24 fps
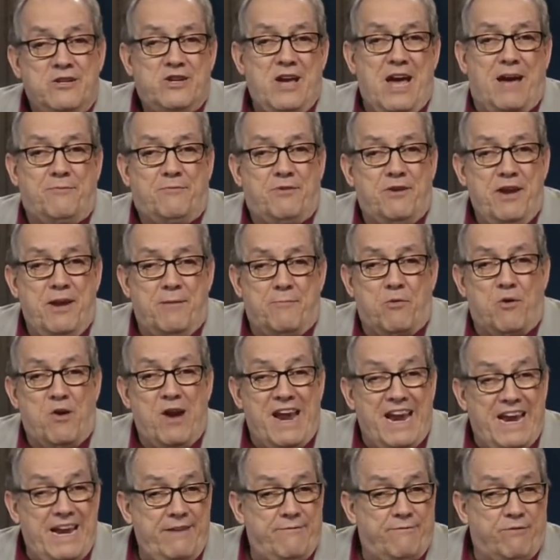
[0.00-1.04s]
Chapter number
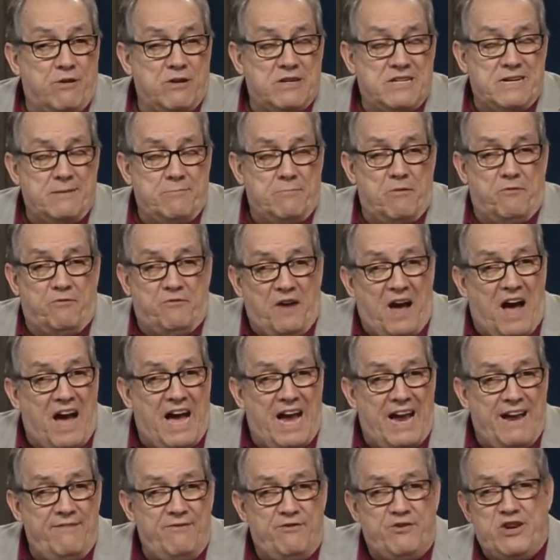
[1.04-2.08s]
8, verse number
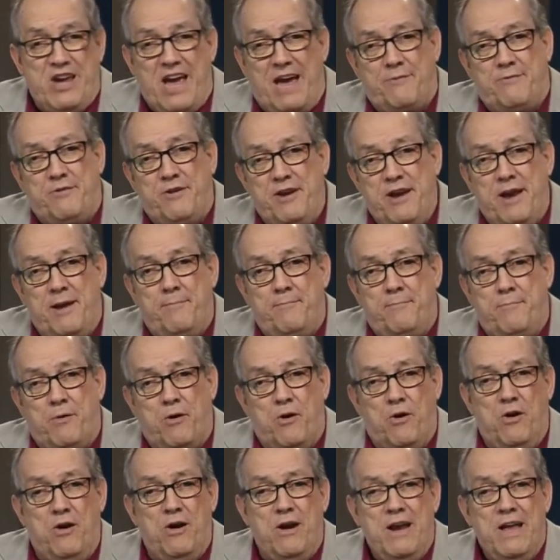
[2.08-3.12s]
5, chapter
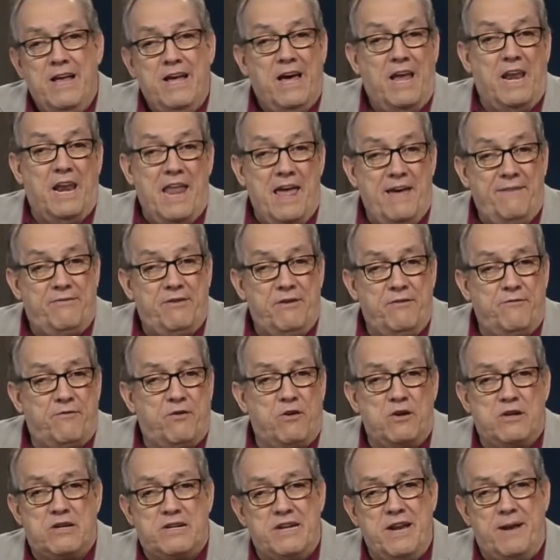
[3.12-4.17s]
number 11,
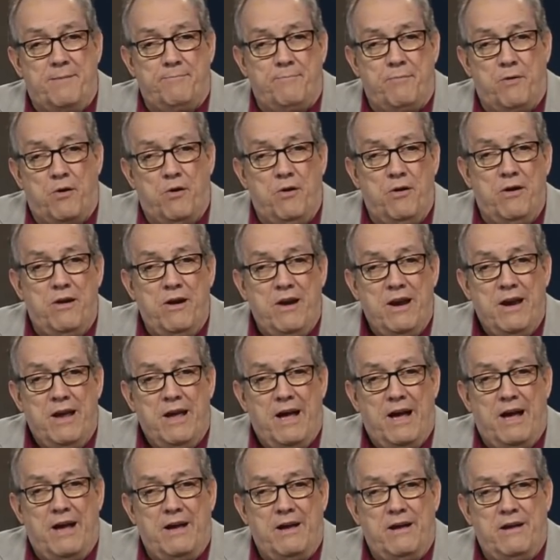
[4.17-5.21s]
verse number
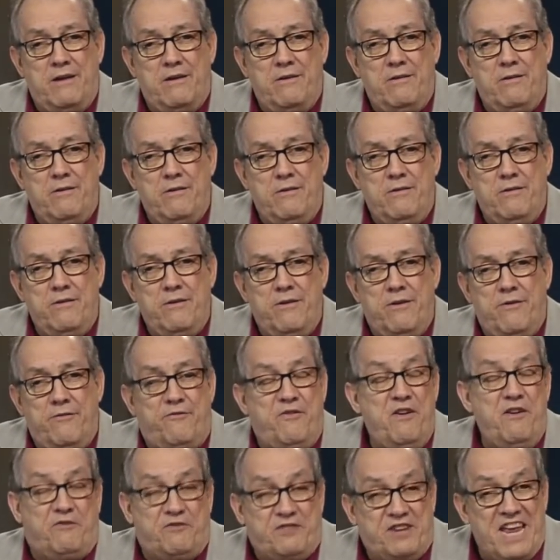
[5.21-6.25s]

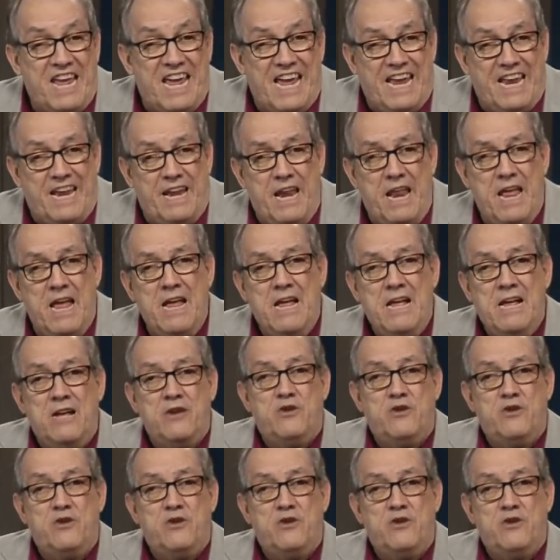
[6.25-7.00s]
15,